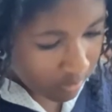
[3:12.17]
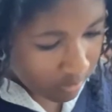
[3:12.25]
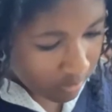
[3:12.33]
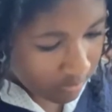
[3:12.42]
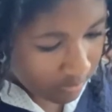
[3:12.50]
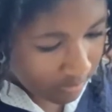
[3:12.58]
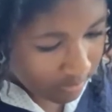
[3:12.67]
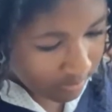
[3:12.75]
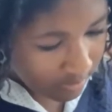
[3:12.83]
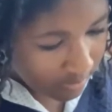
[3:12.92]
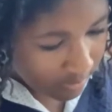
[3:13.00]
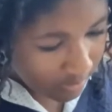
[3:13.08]
I think it's
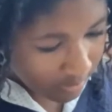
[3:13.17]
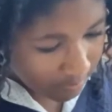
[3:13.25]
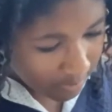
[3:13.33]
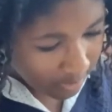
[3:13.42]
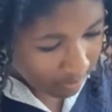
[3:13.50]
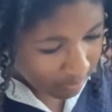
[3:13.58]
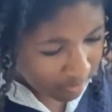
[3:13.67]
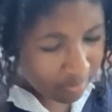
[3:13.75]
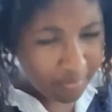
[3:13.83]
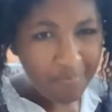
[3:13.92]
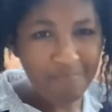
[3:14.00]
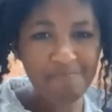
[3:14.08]
Imperial,
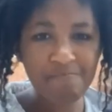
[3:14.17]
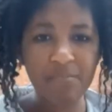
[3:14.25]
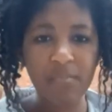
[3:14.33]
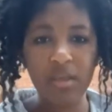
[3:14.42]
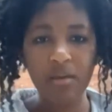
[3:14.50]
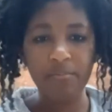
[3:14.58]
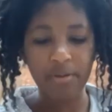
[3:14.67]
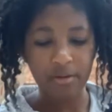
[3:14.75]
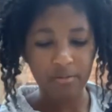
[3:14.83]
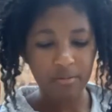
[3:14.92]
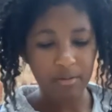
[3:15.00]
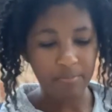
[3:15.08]
Imper
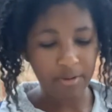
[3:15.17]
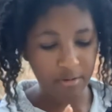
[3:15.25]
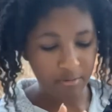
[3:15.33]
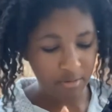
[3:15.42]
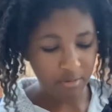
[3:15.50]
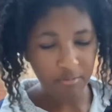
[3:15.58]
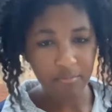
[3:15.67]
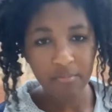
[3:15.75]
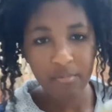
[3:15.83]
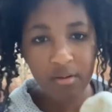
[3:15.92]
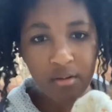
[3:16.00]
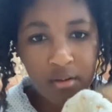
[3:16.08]
Imperial,
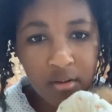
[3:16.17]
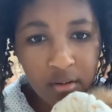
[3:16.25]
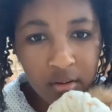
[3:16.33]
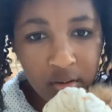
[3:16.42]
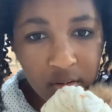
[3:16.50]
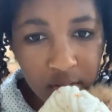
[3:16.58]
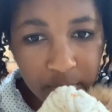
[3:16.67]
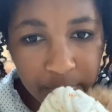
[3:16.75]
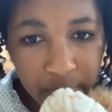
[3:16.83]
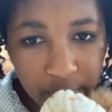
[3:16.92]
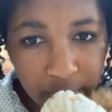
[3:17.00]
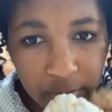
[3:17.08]

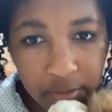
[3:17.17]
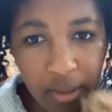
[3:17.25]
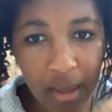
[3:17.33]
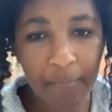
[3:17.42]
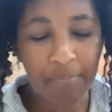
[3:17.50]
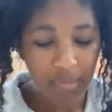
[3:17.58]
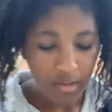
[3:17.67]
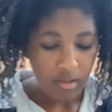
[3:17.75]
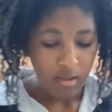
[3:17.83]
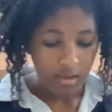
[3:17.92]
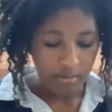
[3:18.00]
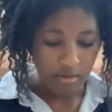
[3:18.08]
Imperial, yeah.
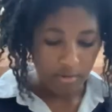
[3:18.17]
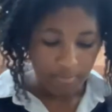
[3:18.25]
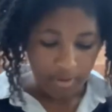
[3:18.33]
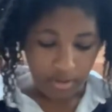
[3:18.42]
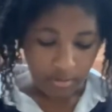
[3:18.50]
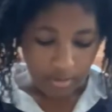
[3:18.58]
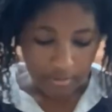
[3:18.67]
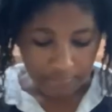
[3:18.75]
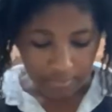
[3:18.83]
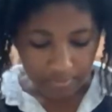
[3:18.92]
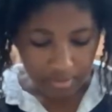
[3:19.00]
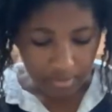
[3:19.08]
I don't know, but I got it
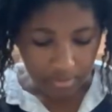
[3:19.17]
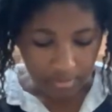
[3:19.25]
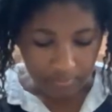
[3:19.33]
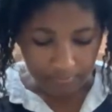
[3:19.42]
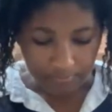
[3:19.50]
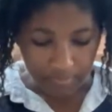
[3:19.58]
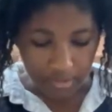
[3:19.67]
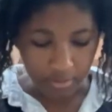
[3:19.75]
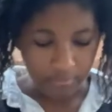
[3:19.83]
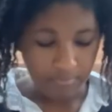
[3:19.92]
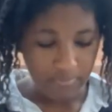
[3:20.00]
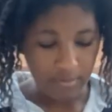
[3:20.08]
from, um, oh,
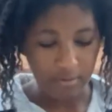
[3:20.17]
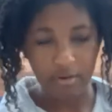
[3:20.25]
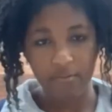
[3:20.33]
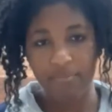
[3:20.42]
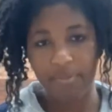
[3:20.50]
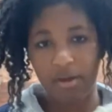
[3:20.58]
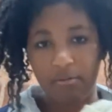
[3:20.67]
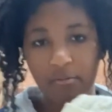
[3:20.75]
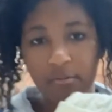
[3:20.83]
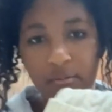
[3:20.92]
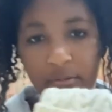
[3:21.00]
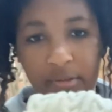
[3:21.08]
sorry, it was backwards.
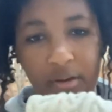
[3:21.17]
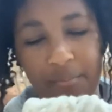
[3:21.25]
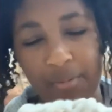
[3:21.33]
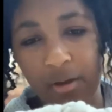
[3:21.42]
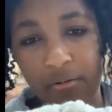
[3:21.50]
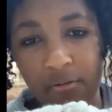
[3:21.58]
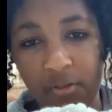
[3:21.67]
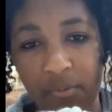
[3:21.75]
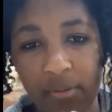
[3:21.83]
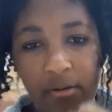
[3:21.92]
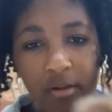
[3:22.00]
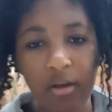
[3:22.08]
It was on backwards, but
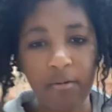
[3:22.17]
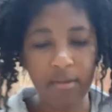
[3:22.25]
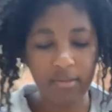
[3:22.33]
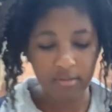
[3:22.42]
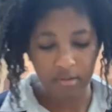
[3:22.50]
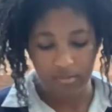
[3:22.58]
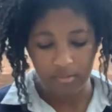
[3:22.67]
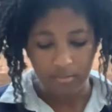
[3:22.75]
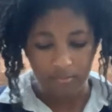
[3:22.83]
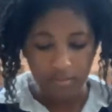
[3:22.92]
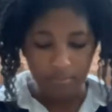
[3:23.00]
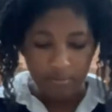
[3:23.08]
there you go. That's like the little
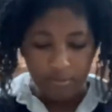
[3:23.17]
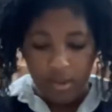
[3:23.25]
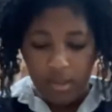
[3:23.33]
symbol.